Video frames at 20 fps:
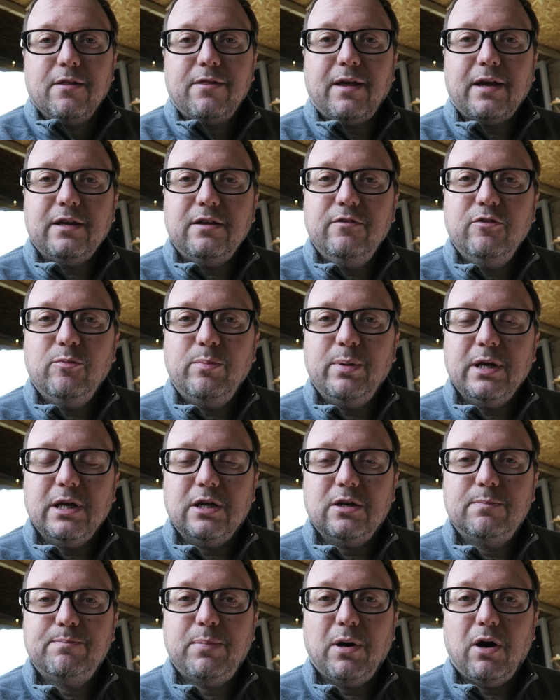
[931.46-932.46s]
Thank you for being
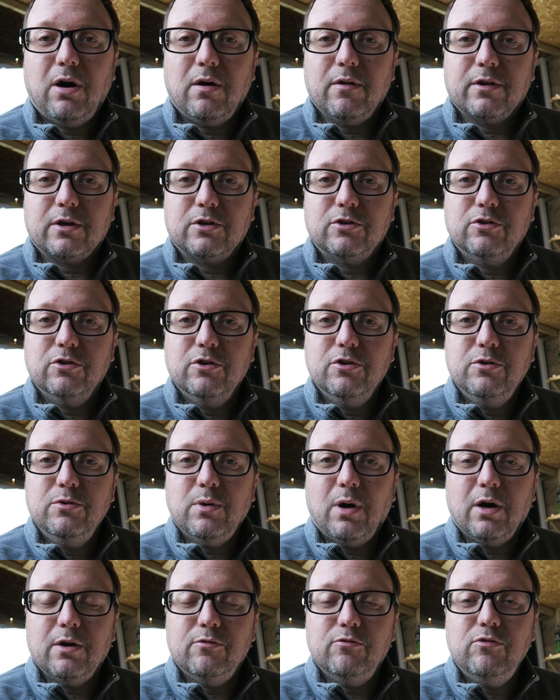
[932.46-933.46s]
part of the
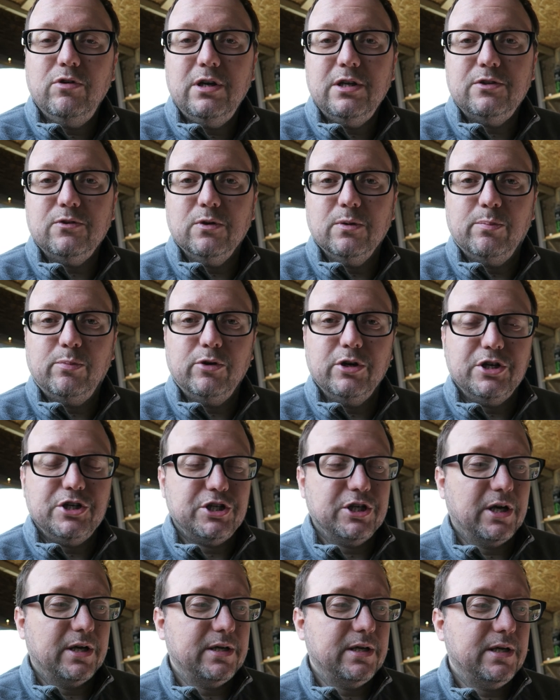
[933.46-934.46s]
crew. I really do
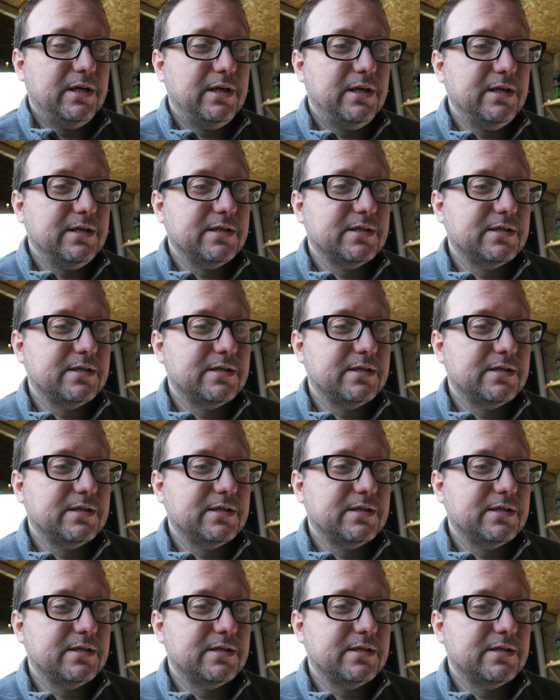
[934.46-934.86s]
appreciate it.